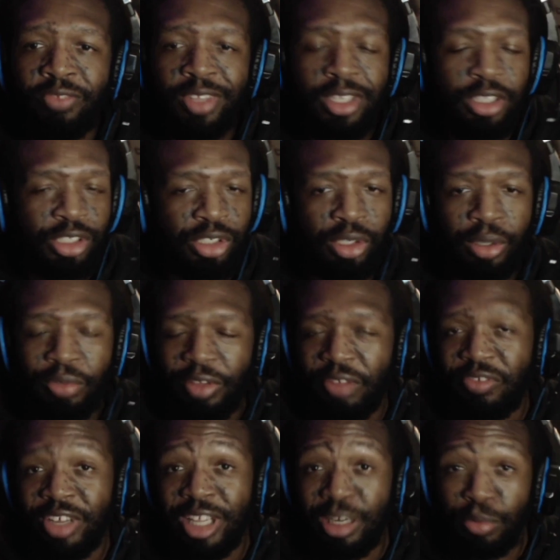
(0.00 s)
So if I
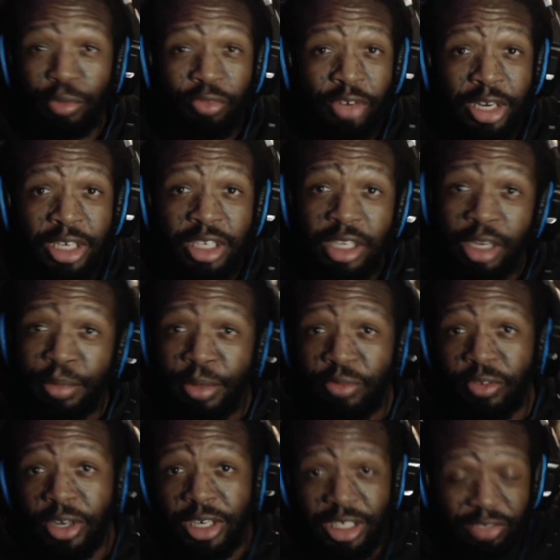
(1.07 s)
feel like we're friends, I'll be
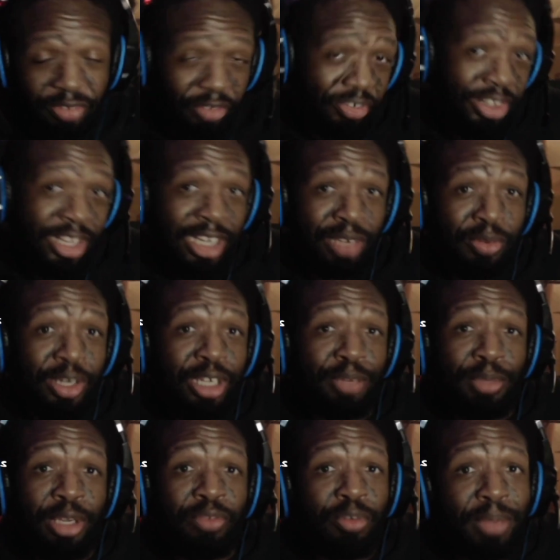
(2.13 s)
friends. If I feel like we could
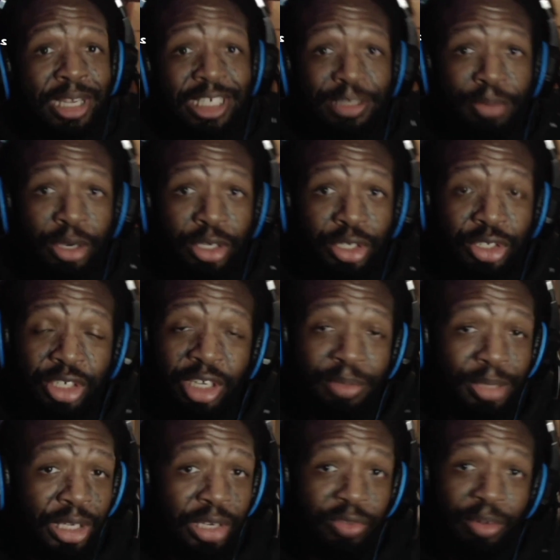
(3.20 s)
be romantic partners, I'll
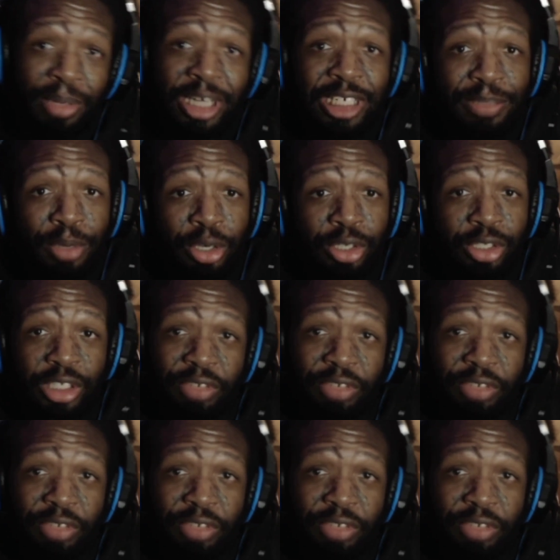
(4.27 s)
be romantic partners.